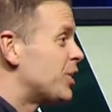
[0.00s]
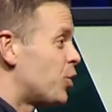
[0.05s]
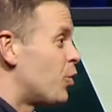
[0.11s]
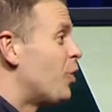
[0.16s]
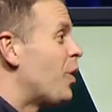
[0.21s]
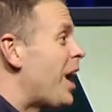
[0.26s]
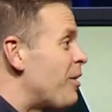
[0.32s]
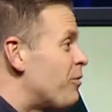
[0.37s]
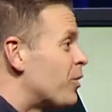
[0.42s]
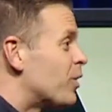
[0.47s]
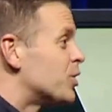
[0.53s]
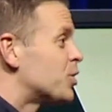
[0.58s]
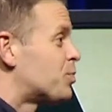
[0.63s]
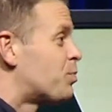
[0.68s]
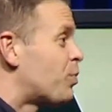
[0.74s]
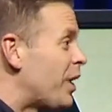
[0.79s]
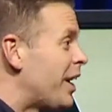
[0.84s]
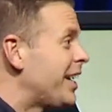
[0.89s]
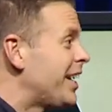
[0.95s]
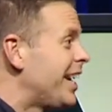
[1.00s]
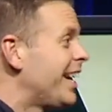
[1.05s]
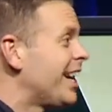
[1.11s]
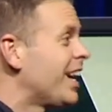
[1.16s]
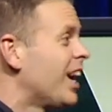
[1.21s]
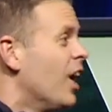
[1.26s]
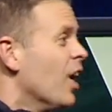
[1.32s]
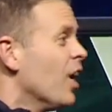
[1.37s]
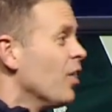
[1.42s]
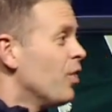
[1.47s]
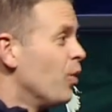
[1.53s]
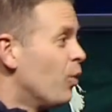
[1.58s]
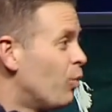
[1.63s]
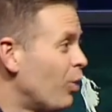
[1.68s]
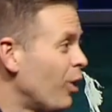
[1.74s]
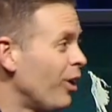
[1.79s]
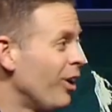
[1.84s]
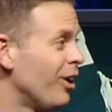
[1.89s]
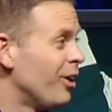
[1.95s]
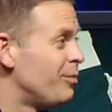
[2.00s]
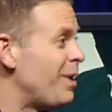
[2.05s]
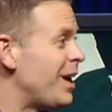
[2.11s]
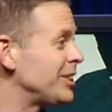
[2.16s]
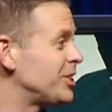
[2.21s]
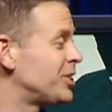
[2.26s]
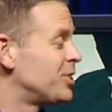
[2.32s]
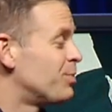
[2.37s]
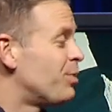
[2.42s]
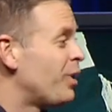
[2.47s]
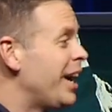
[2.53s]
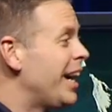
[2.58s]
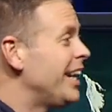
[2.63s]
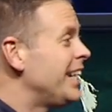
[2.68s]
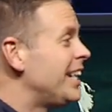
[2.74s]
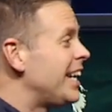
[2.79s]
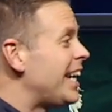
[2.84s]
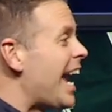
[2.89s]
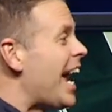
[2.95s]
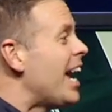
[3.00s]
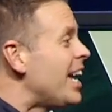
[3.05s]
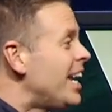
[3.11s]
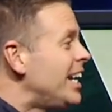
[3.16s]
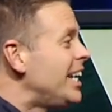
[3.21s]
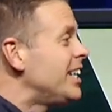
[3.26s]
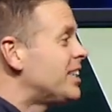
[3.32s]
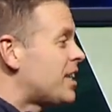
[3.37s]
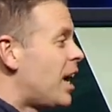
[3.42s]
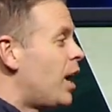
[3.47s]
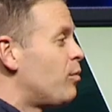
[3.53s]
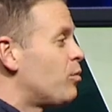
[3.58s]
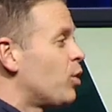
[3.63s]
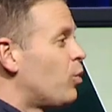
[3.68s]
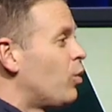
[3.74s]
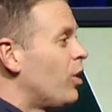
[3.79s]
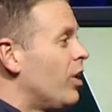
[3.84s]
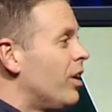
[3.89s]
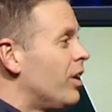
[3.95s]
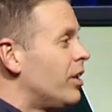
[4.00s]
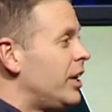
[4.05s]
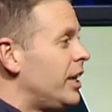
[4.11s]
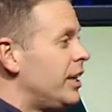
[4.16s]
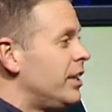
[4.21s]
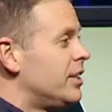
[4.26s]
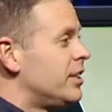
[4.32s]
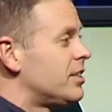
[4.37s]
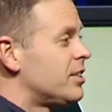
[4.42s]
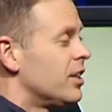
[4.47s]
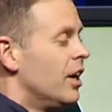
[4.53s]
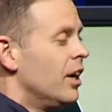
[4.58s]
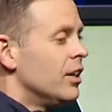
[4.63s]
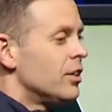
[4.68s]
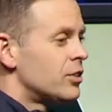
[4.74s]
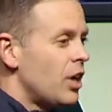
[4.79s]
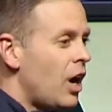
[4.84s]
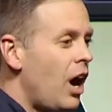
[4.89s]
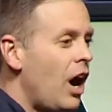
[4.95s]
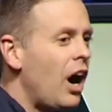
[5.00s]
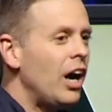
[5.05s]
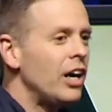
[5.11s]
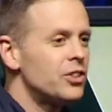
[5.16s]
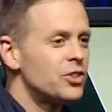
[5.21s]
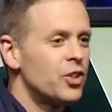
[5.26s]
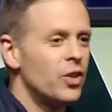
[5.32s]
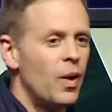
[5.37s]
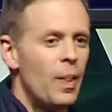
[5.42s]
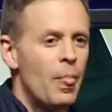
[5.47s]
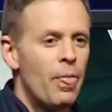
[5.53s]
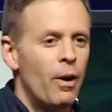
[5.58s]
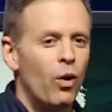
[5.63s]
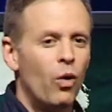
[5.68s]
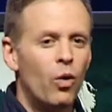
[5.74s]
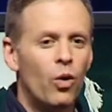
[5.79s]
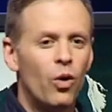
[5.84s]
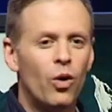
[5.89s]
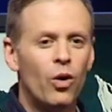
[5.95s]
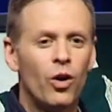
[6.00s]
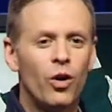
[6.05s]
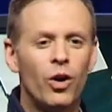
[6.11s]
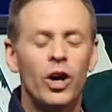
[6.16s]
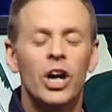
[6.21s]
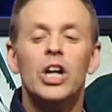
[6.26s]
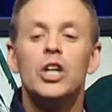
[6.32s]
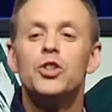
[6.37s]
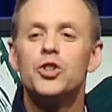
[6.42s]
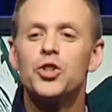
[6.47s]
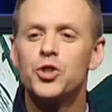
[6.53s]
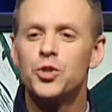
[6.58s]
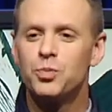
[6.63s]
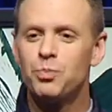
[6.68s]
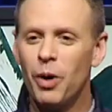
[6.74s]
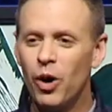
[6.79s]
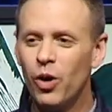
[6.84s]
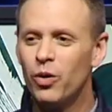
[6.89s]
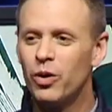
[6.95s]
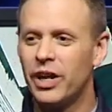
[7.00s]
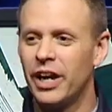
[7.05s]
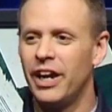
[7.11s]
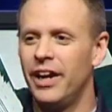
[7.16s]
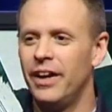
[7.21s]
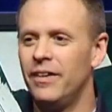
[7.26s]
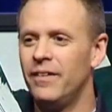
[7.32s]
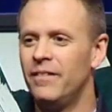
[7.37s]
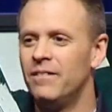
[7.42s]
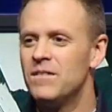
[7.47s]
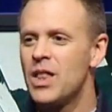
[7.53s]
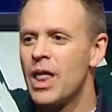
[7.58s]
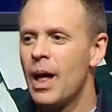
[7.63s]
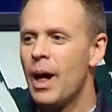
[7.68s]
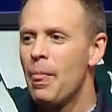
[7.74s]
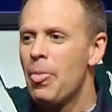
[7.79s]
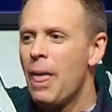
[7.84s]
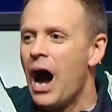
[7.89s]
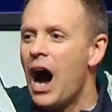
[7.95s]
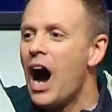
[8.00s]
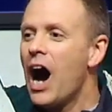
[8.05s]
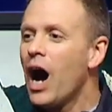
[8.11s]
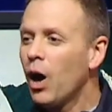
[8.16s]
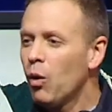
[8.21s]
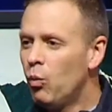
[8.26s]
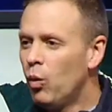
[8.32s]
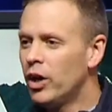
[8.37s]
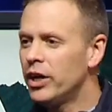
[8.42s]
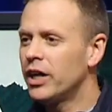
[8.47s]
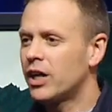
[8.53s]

whoever is bringing the word, Pastor Brandy, anytime the word is taught or spoken, I want to